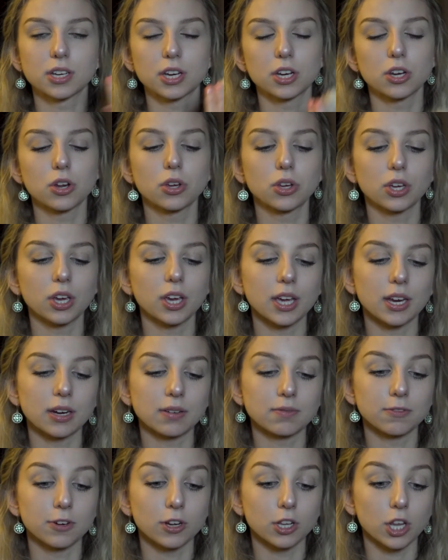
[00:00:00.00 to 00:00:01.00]
and I know you can get
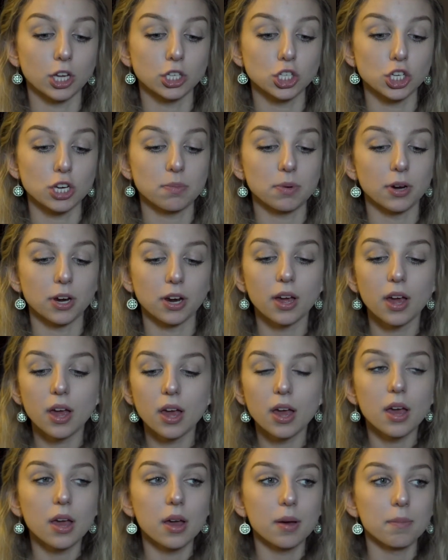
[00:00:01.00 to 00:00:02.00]
them for a lot cheaper.
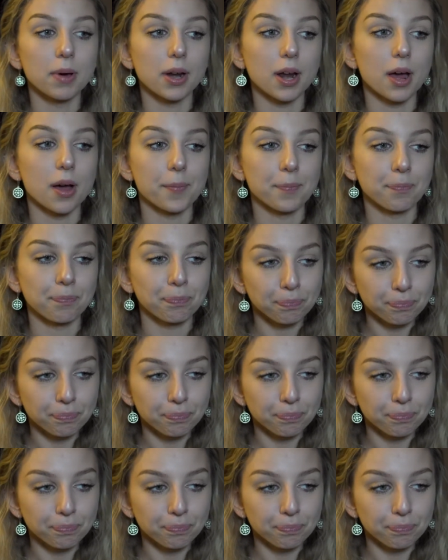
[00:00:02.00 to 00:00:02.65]
But